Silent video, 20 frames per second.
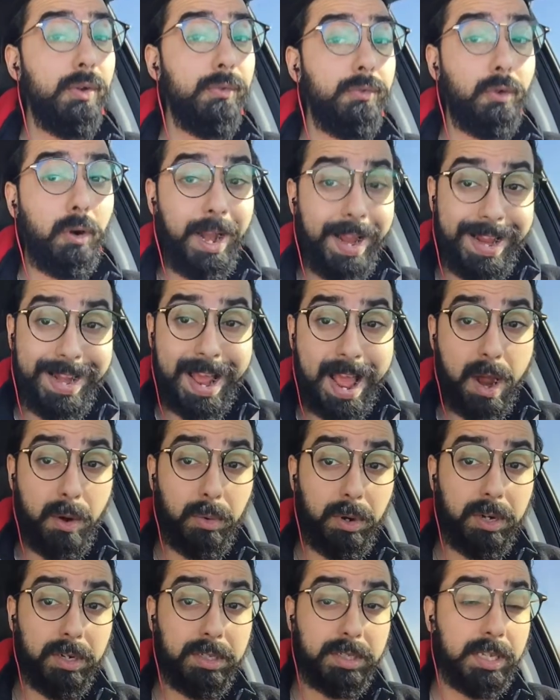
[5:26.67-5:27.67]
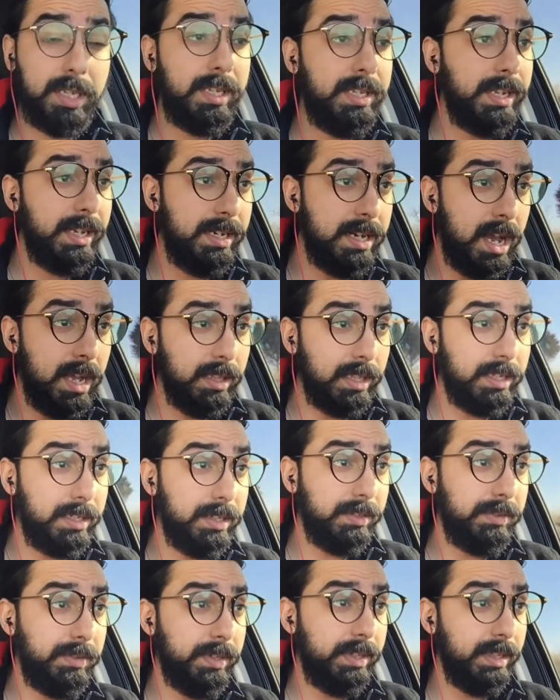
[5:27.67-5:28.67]
for 8 hours. Did not
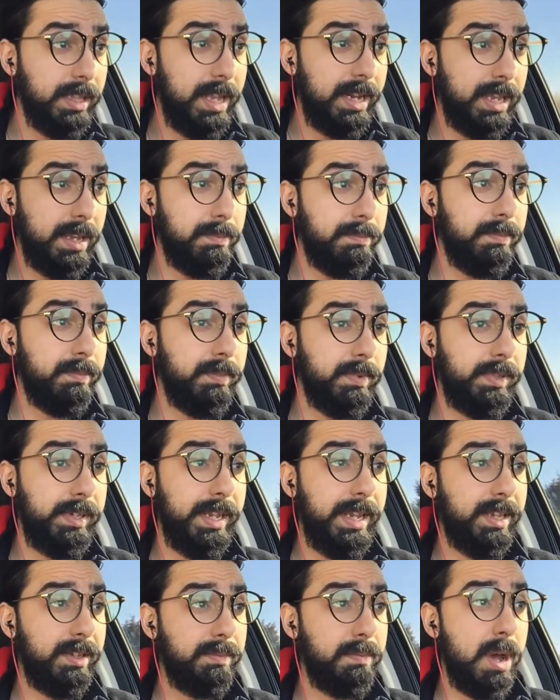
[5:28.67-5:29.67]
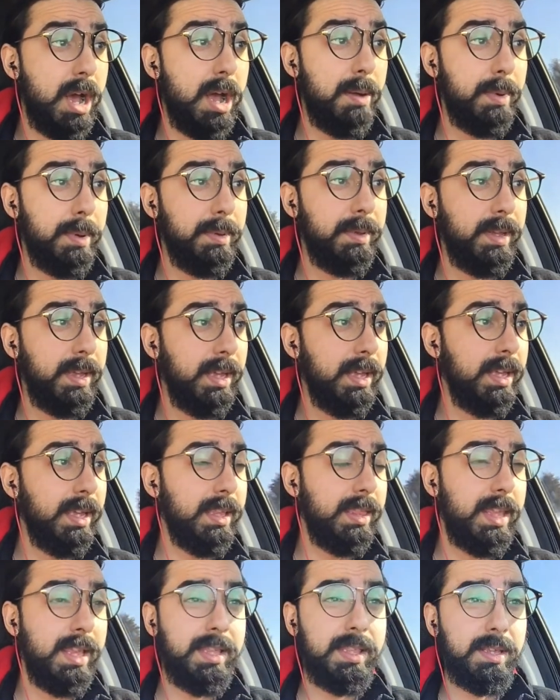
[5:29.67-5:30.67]
let him see his mom.
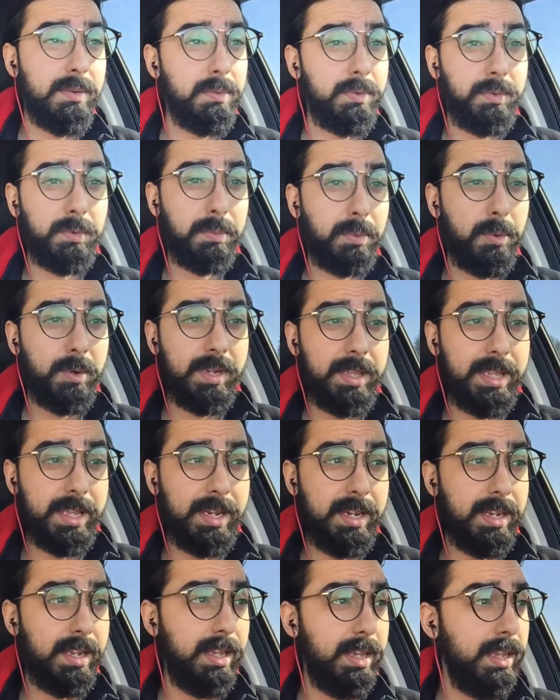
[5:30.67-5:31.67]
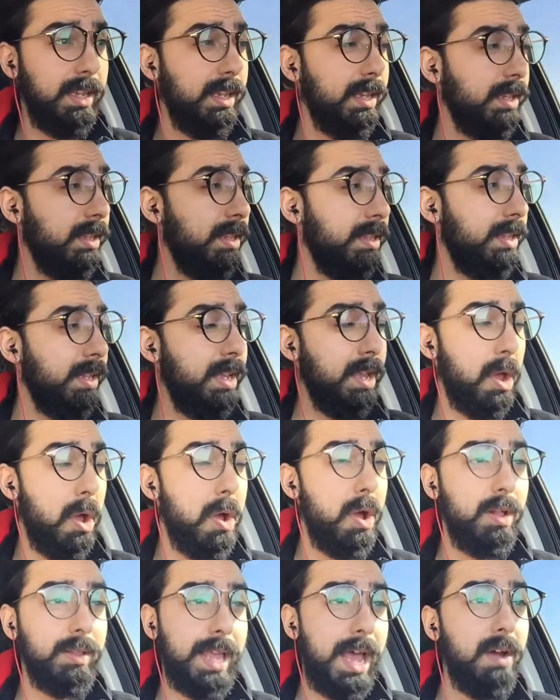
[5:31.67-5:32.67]
I think it was reported that he
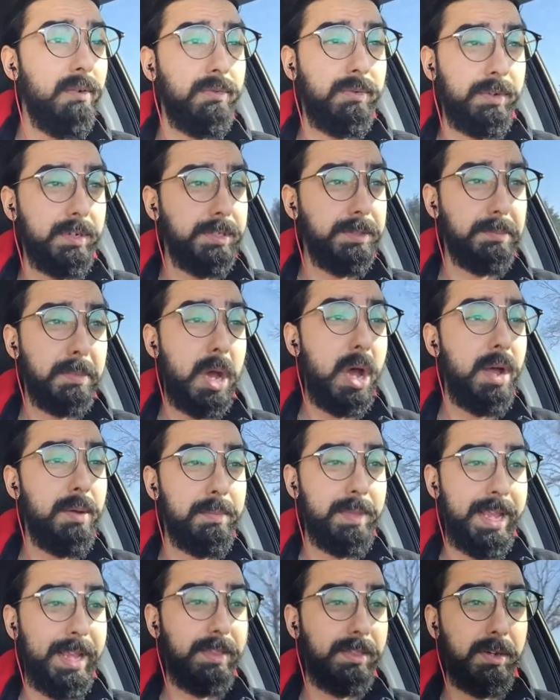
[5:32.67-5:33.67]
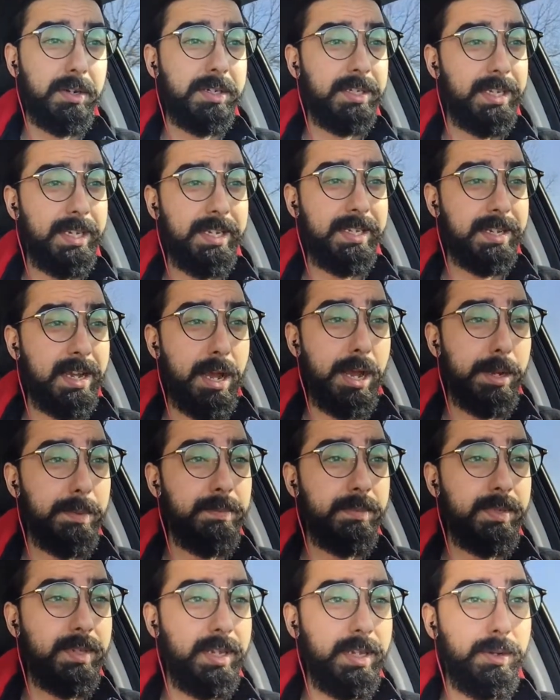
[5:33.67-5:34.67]
called out for his mom like 13
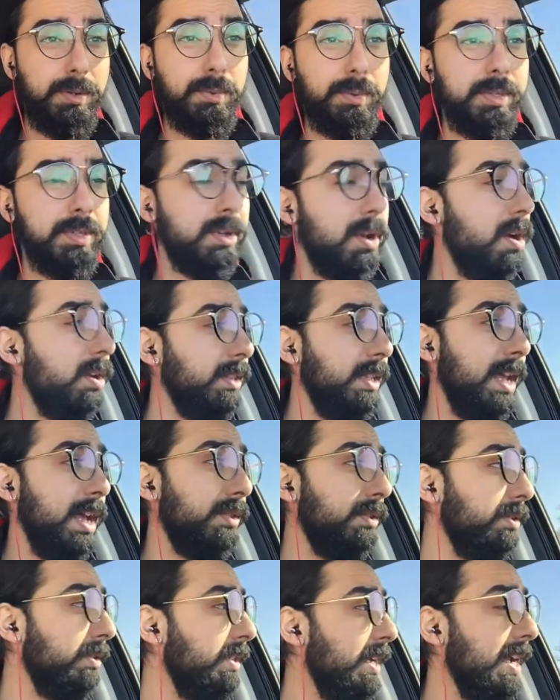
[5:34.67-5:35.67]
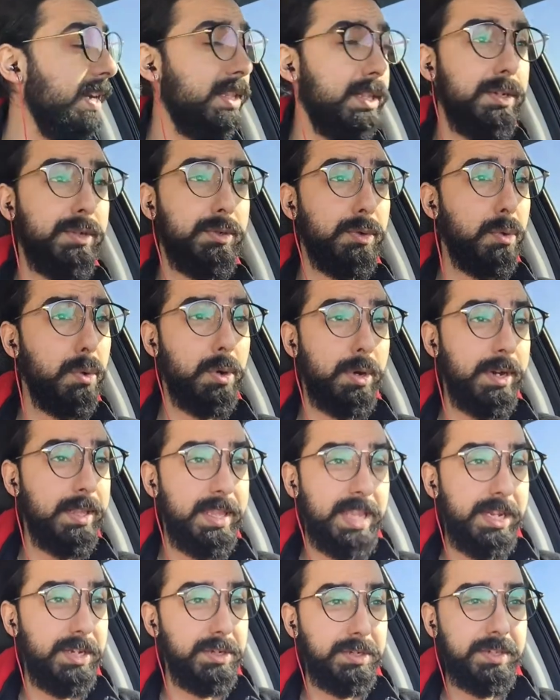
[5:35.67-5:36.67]
times, who was on the other side of the door,
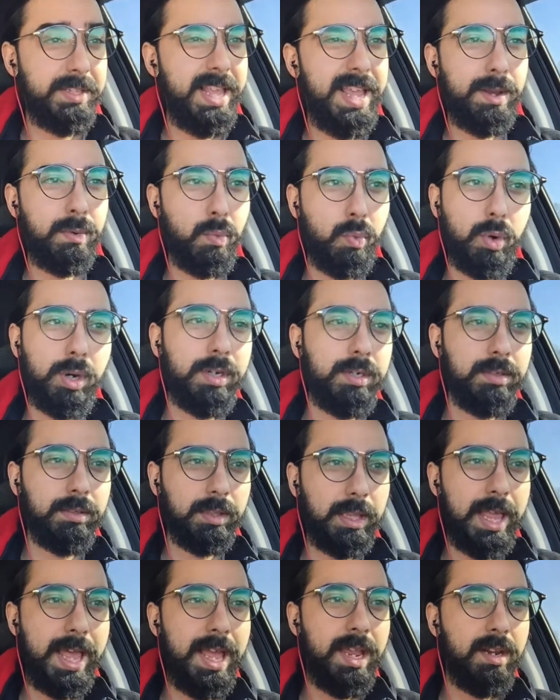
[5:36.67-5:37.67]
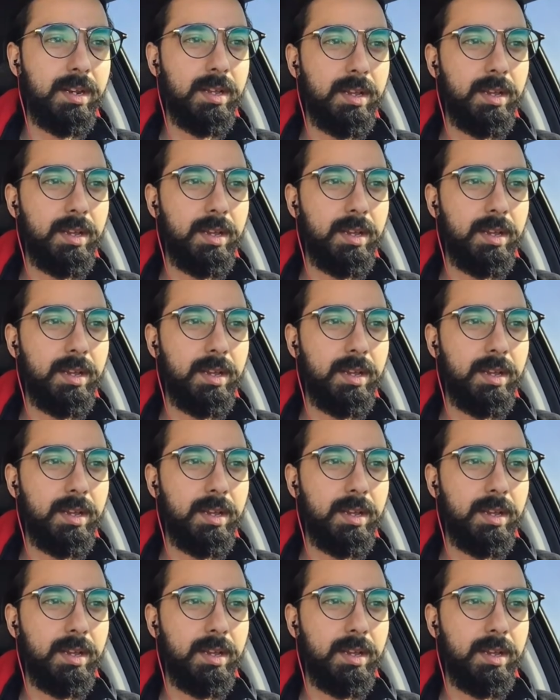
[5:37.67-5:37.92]
and they just like wouldn't let